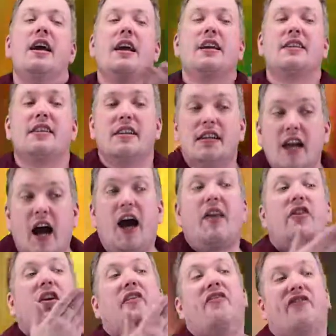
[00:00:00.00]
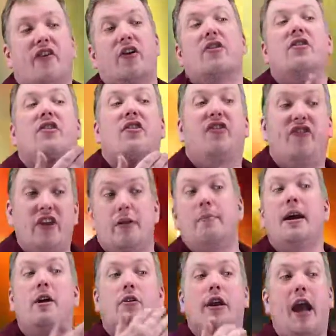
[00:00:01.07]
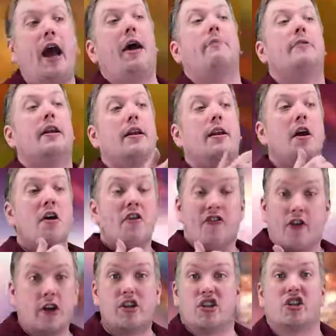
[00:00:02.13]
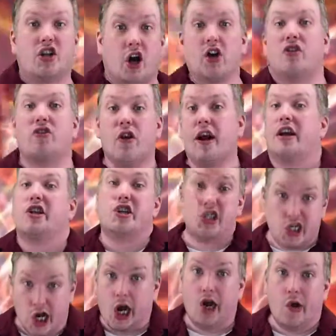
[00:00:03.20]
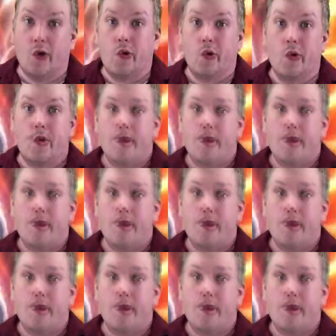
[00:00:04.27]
is not the first female captain for a Star Trek show.